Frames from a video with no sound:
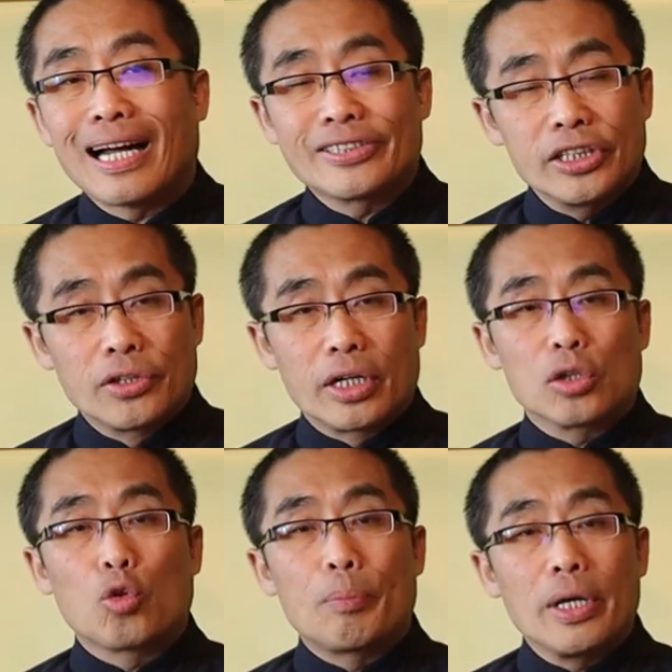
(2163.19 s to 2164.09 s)

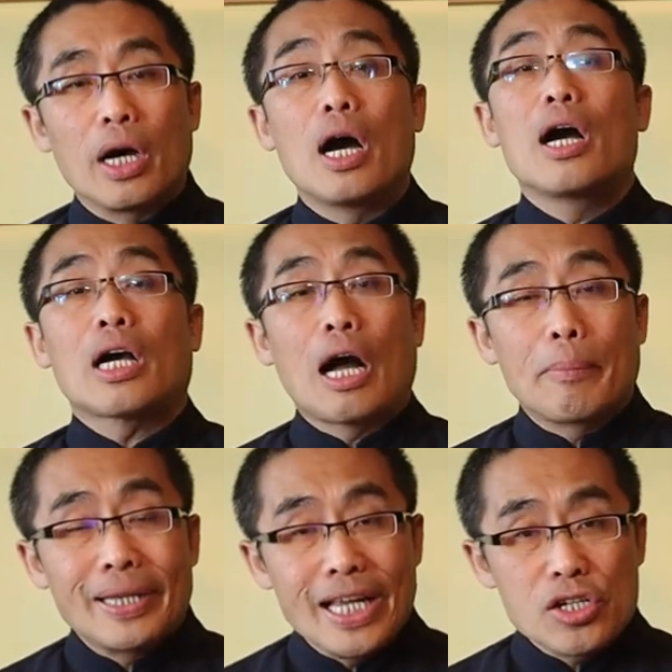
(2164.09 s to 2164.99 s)
considered to be a
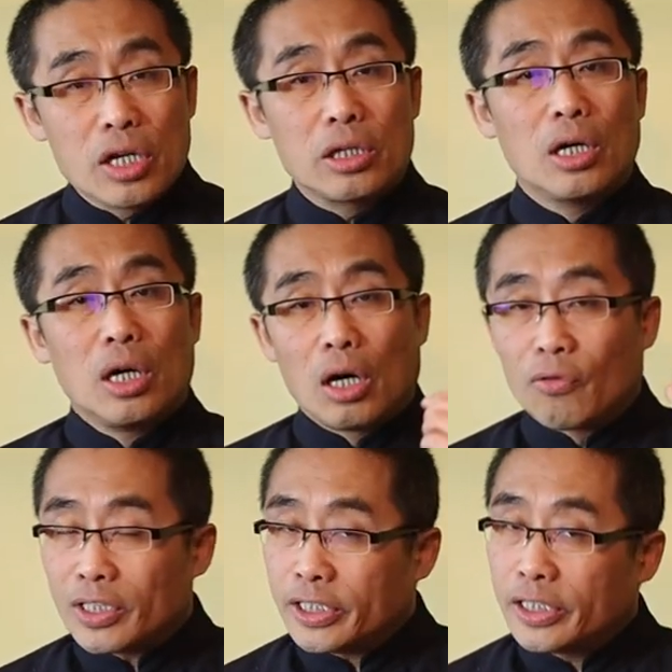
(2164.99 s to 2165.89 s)
combination
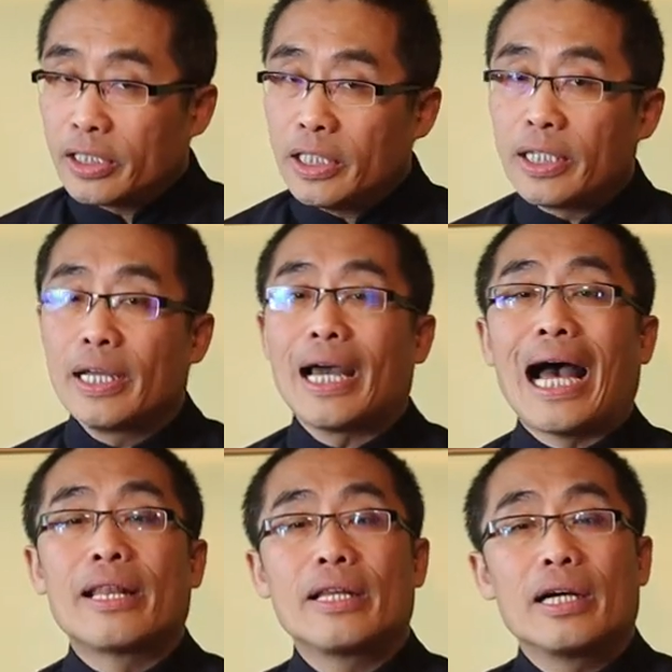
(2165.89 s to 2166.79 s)
of Xing Yi
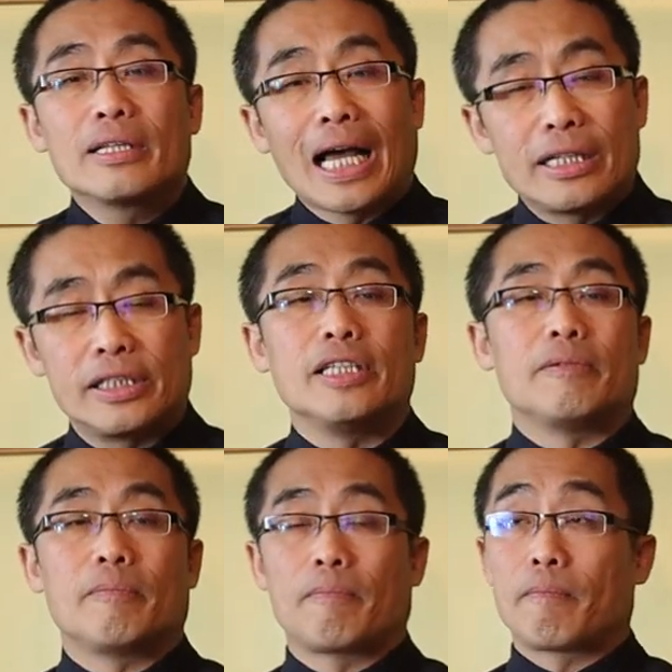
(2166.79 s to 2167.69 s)
and Tai Chi.
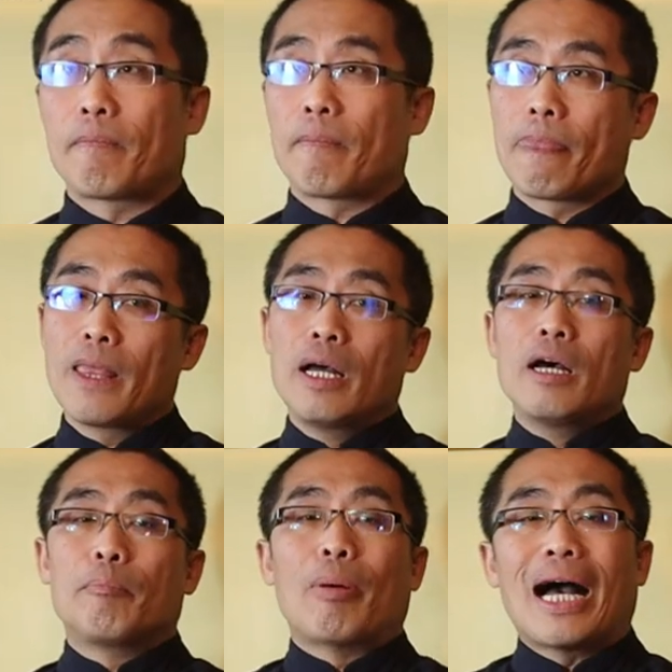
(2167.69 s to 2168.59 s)

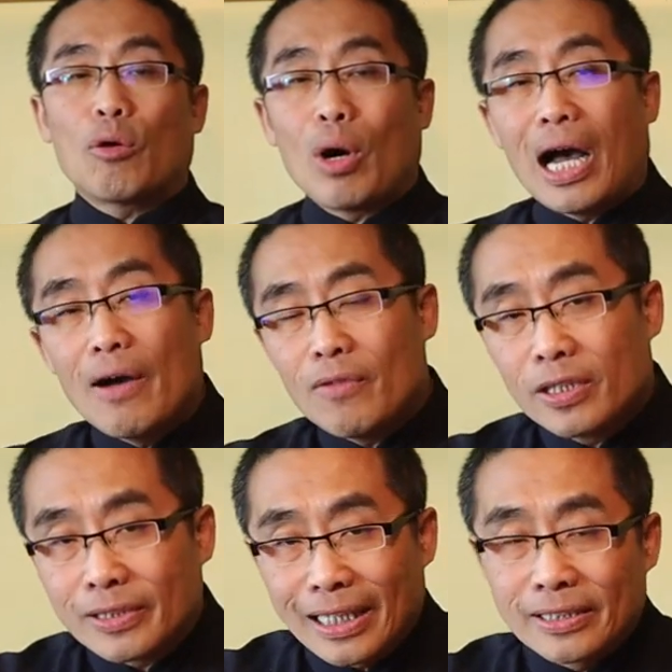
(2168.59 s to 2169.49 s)
Ba Gua
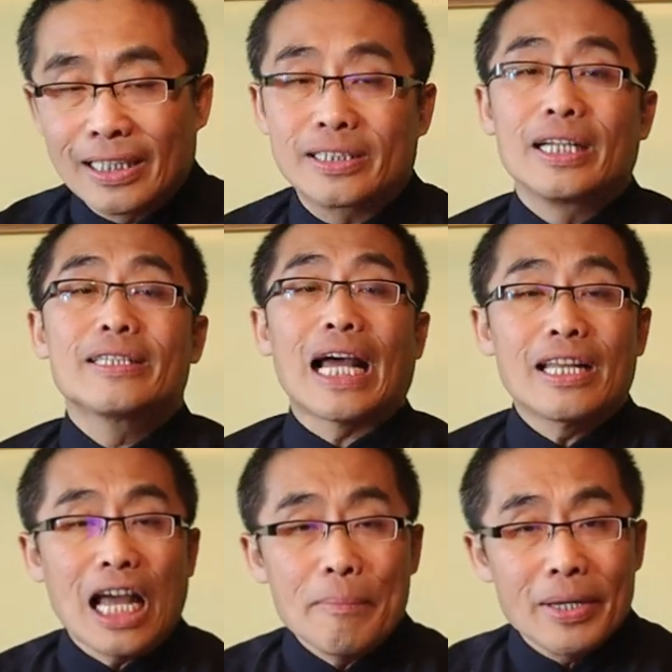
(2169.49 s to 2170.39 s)
emphasizes
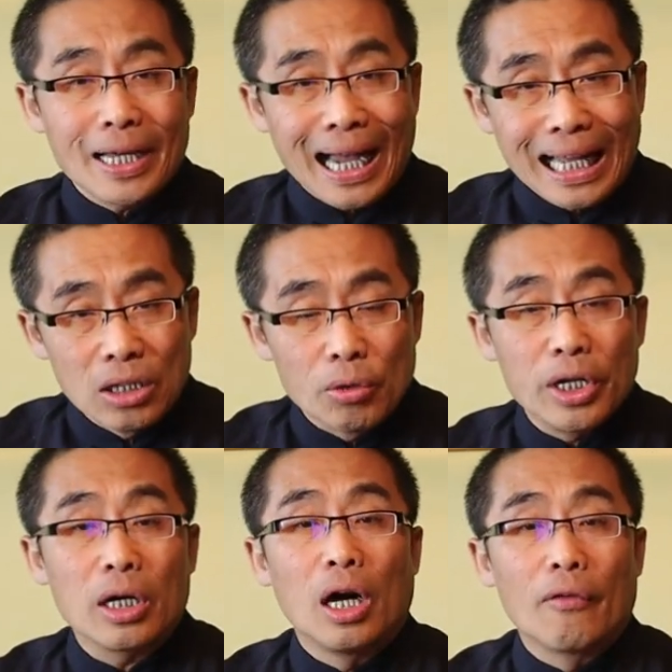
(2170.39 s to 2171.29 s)
dynamic
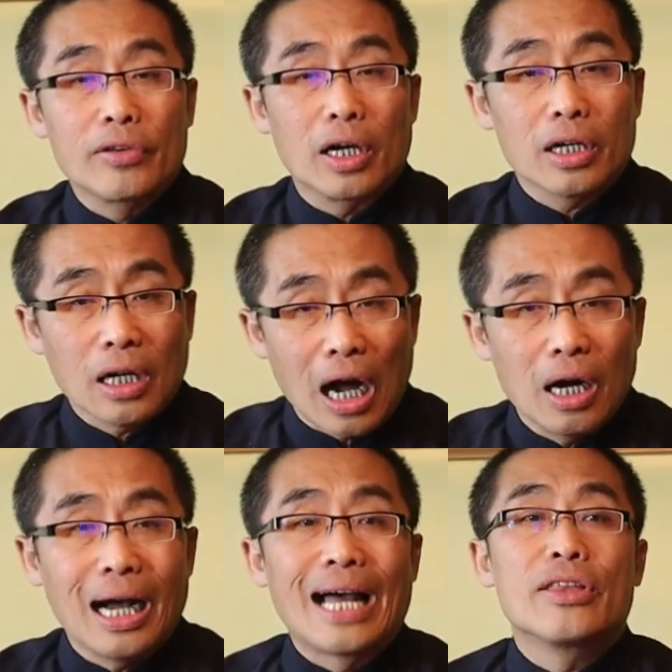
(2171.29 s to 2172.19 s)
handling of the
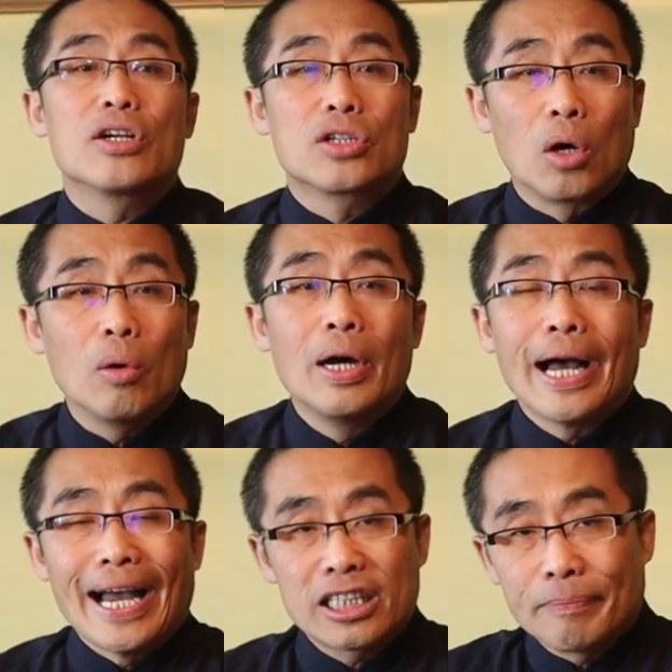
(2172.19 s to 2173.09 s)
Gang and Rou
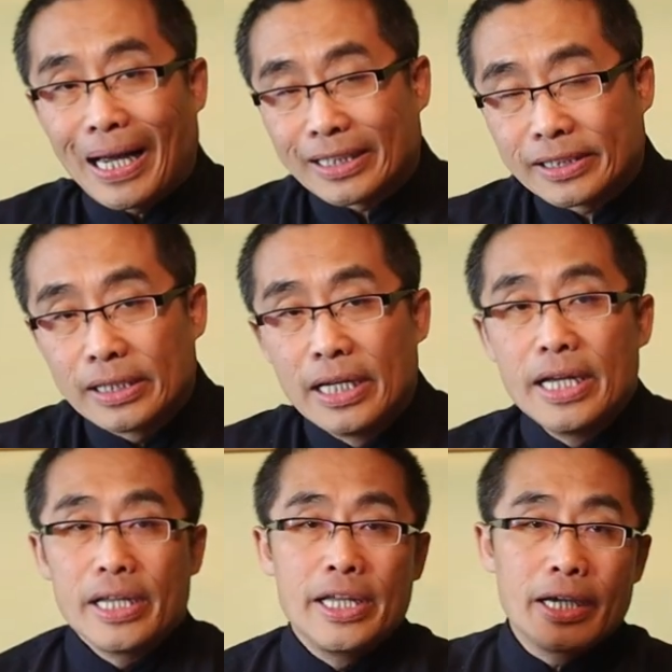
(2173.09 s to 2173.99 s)
aspects
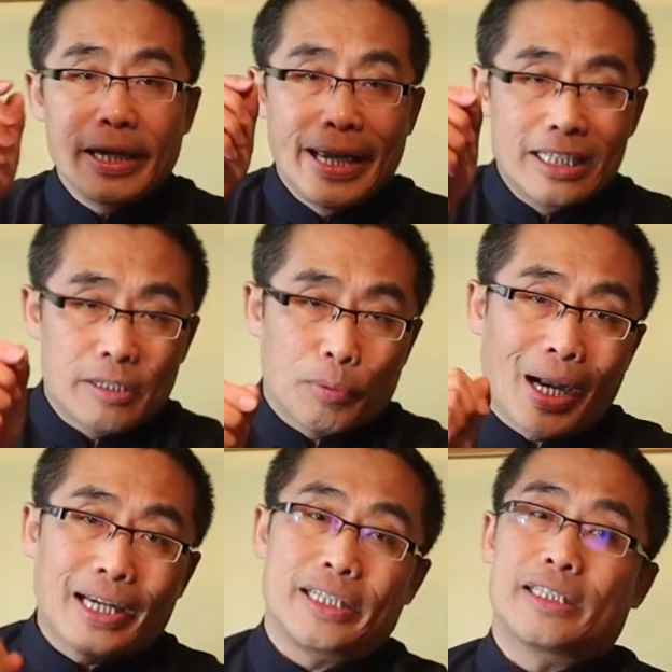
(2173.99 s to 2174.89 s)
in its
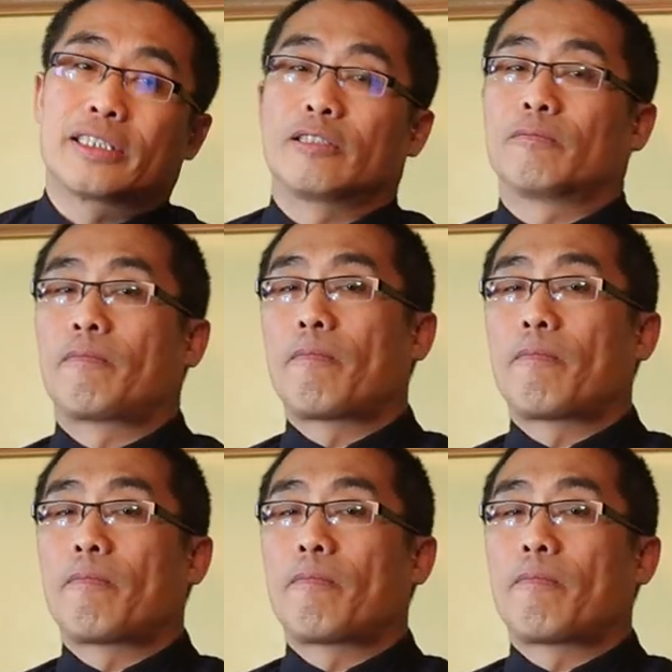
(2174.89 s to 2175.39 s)
practice.